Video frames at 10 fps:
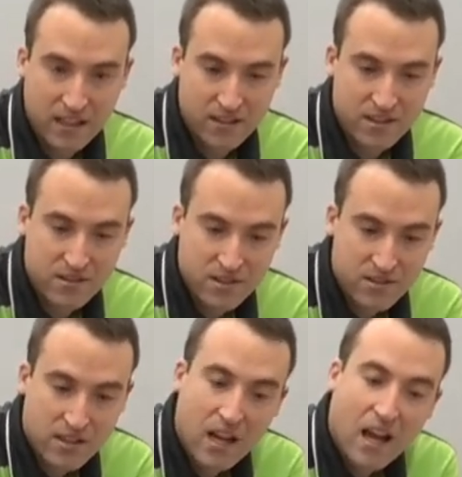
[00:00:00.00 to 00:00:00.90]
This
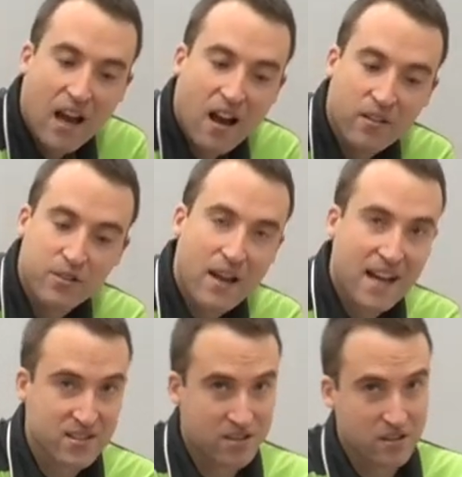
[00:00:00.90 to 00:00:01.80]
is how you
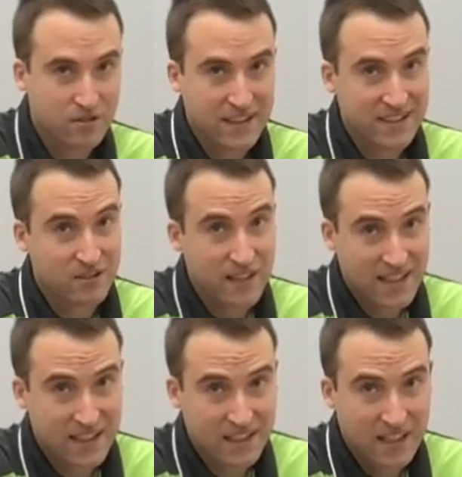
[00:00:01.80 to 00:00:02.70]
accelerate the
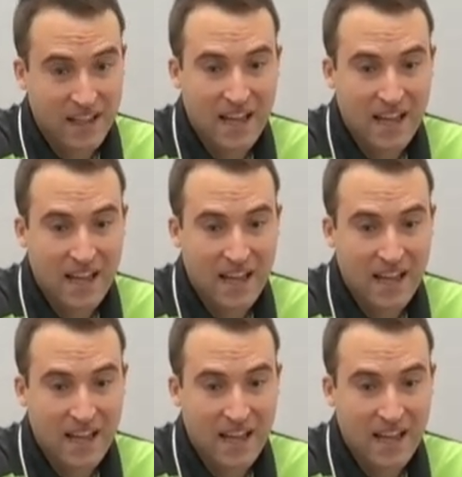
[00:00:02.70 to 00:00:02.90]
racket,